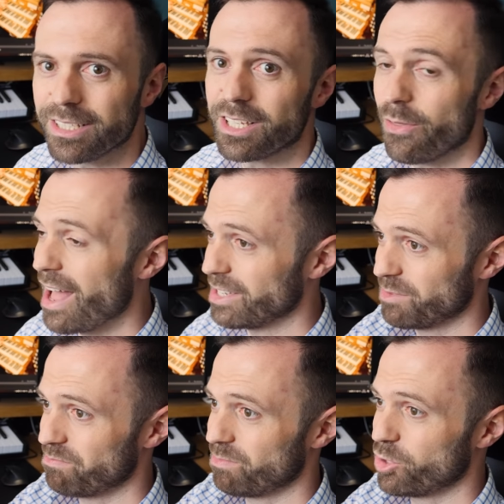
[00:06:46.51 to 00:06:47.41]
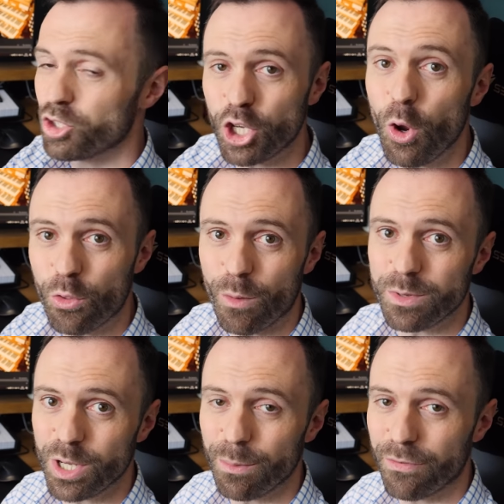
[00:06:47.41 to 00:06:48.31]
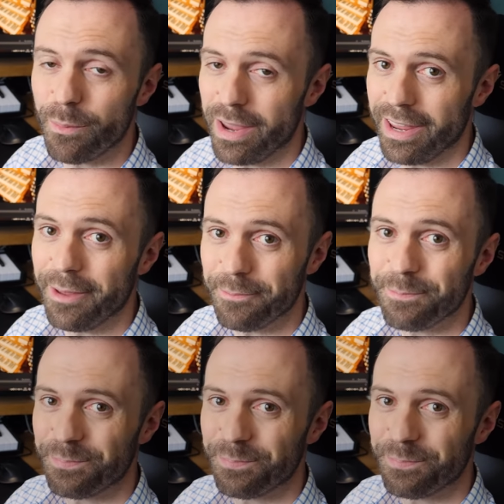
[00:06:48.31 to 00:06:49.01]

So that's two thumbs up for me.